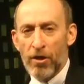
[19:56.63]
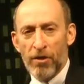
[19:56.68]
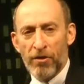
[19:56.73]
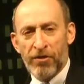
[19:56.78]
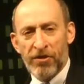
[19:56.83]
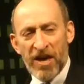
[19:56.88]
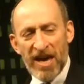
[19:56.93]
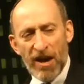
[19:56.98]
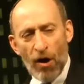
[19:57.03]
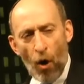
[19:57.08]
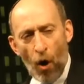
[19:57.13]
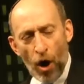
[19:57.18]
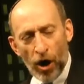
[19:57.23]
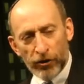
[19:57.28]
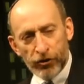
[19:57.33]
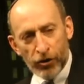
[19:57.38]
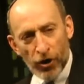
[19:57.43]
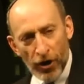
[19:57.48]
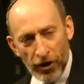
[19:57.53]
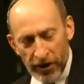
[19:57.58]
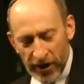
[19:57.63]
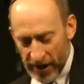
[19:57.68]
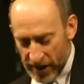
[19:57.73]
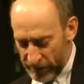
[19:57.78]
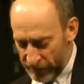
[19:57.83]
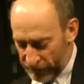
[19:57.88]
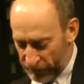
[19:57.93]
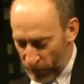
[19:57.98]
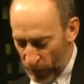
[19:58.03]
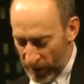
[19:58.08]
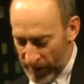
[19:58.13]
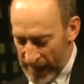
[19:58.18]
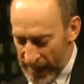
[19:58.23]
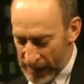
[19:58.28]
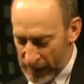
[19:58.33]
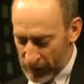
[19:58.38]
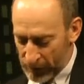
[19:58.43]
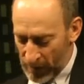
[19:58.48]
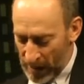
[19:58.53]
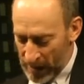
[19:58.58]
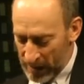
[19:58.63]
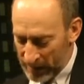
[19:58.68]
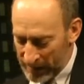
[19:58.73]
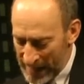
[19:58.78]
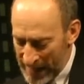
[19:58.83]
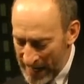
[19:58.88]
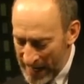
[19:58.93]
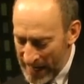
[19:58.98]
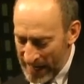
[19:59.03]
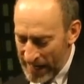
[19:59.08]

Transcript: the alternative for Israel.